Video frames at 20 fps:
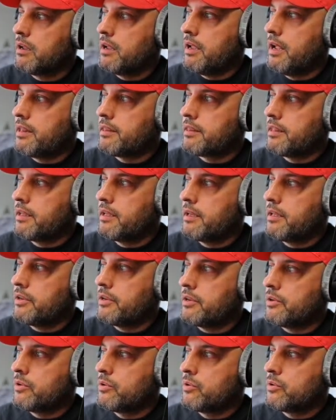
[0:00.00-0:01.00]
and then
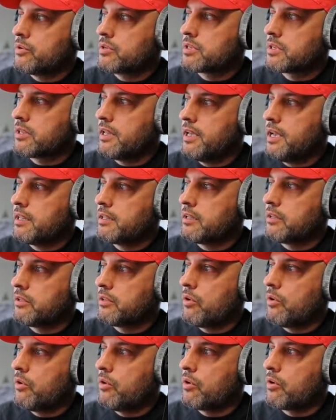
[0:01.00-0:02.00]
use lat and
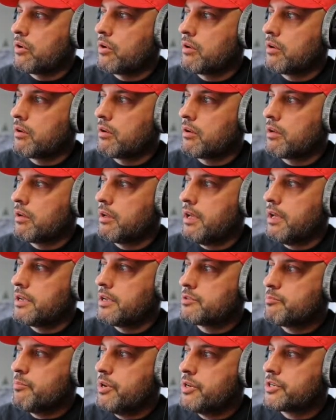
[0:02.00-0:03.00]
long
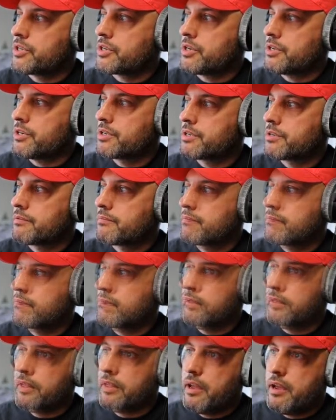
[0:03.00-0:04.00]
as measures,
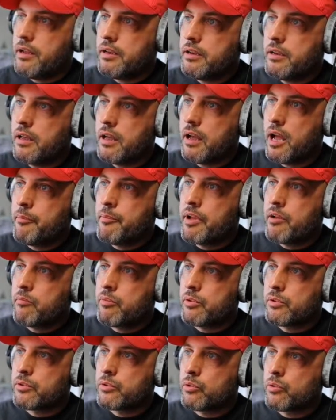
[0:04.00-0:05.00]
then I'm
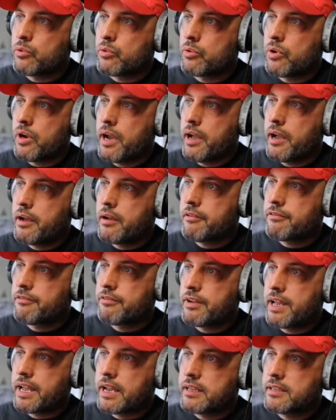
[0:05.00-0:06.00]
able to have
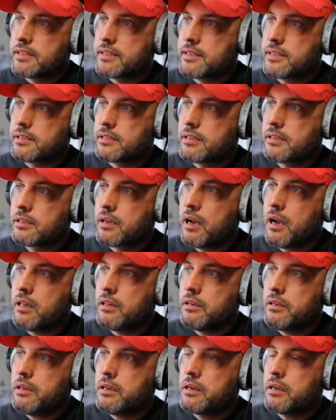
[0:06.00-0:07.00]
a consistent
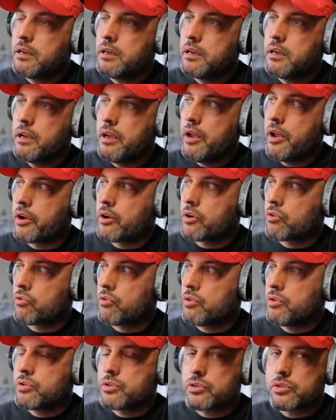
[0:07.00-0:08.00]
color
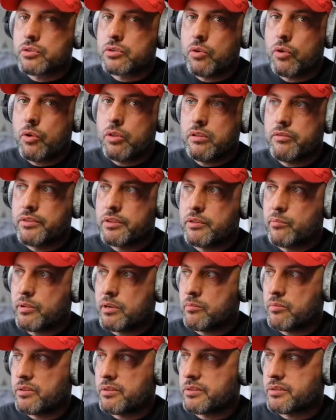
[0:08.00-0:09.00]
across all of the
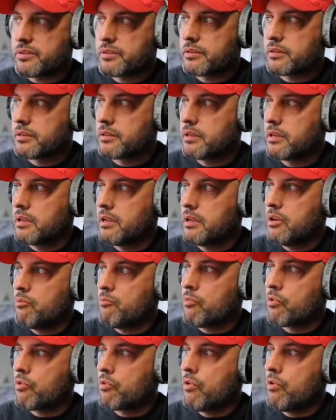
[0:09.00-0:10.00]
bubbles.
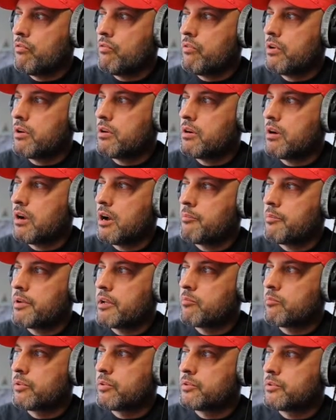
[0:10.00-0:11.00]
Moreover, I'm
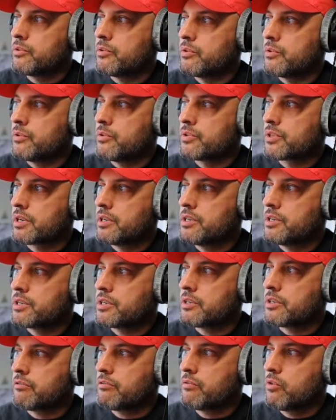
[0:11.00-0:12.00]
able to use
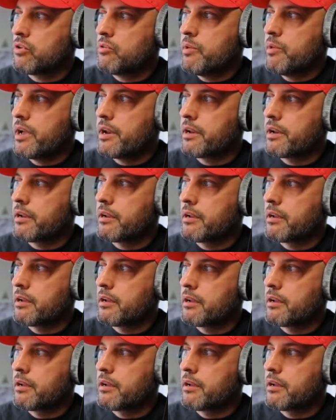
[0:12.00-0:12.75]
conditional formatting